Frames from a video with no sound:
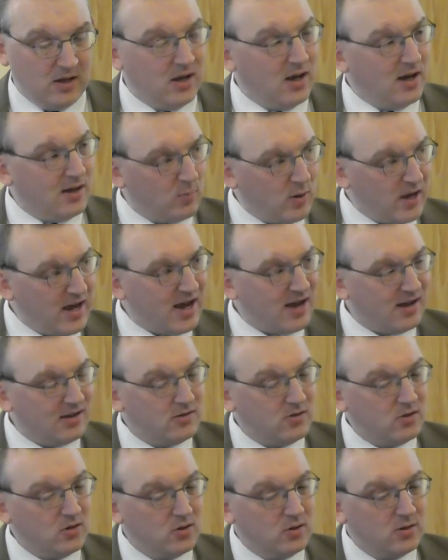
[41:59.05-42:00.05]
And we
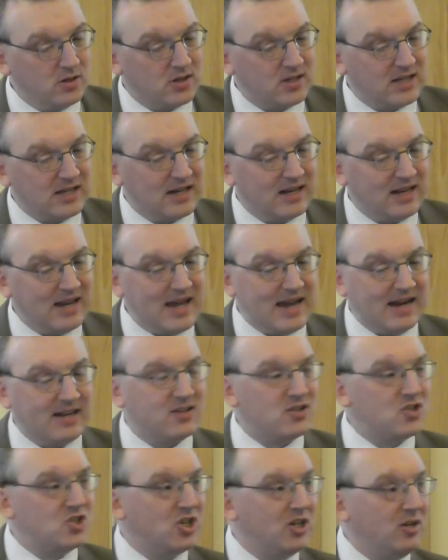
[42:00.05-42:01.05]
add too that the
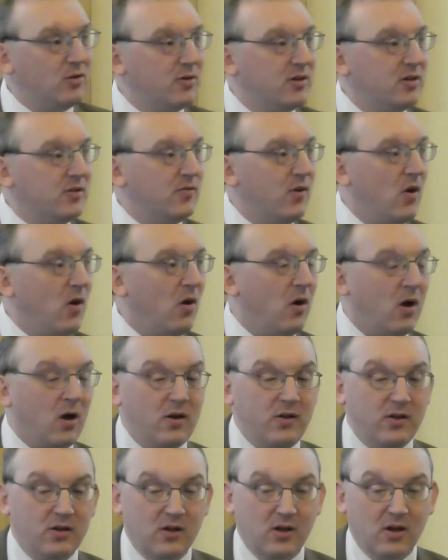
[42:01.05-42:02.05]
elect children of
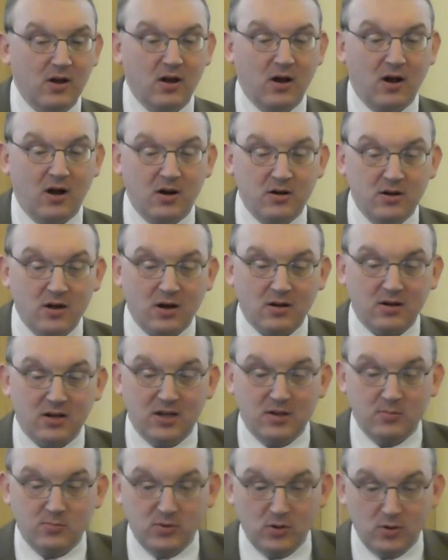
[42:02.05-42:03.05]
God are
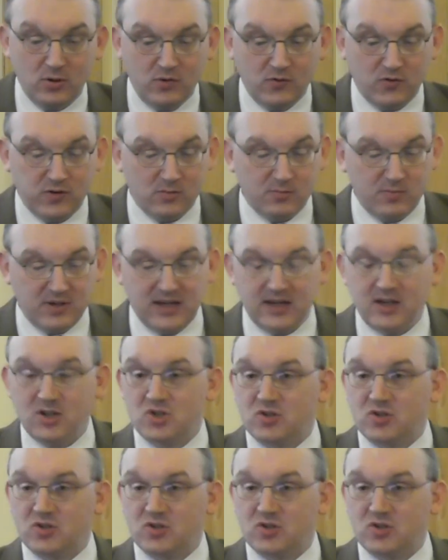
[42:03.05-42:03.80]
not immune from being